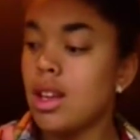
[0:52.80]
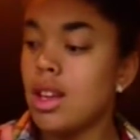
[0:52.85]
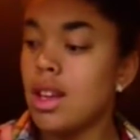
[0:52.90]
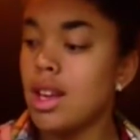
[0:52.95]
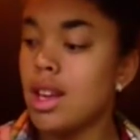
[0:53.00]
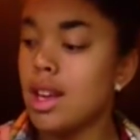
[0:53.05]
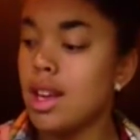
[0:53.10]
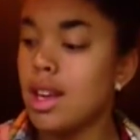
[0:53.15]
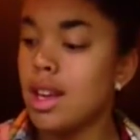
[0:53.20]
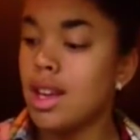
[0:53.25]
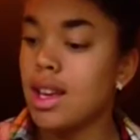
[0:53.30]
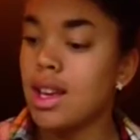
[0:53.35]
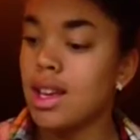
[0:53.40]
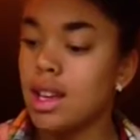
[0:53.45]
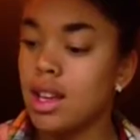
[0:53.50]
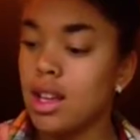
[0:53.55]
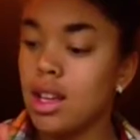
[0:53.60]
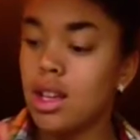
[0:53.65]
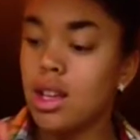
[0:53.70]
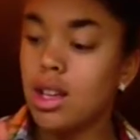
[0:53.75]
a
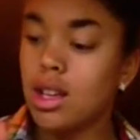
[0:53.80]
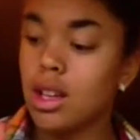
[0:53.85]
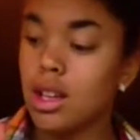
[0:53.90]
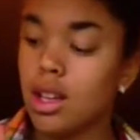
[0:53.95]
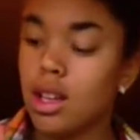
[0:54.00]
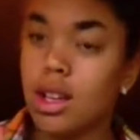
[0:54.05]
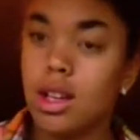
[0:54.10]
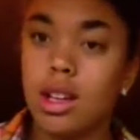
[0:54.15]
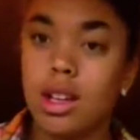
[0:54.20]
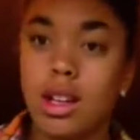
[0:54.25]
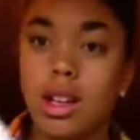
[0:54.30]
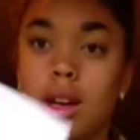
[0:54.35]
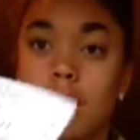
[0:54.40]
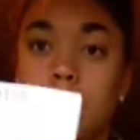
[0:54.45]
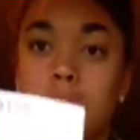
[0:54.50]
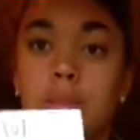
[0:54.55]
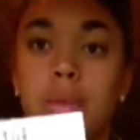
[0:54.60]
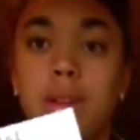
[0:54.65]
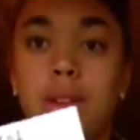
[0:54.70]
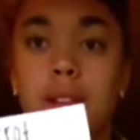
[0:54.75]
cup
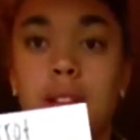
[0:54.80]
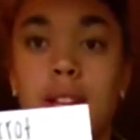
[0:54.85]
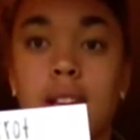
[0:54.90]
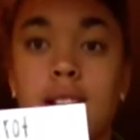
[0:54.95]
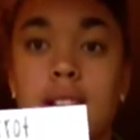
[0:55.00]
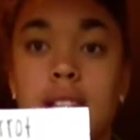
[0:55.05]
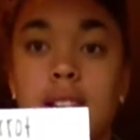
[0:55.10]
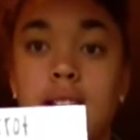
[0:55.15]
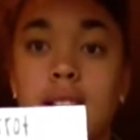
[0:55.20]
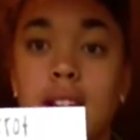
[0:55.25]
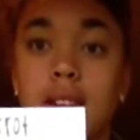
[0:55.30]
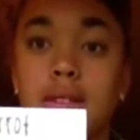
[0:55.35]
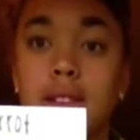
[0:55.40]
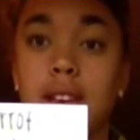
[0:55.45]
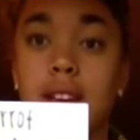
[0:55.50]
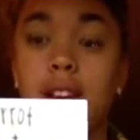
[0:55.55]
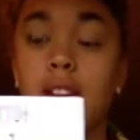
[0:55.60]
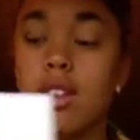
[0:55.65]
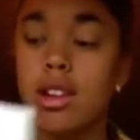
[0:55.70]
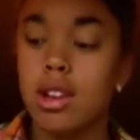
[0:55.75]
that is going to have
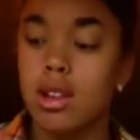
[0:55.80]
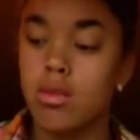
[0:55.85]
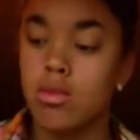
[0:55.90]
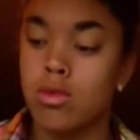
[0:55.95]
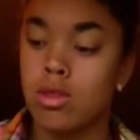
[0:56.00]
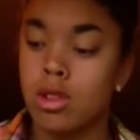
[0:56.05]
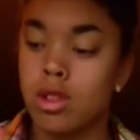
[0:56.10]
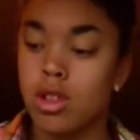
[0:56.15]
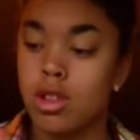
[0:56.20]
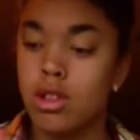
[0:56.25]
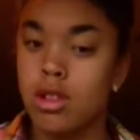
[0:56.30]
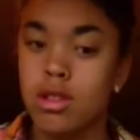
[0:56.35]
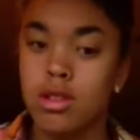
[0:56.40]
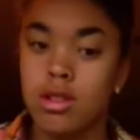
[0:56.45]
carrot in water,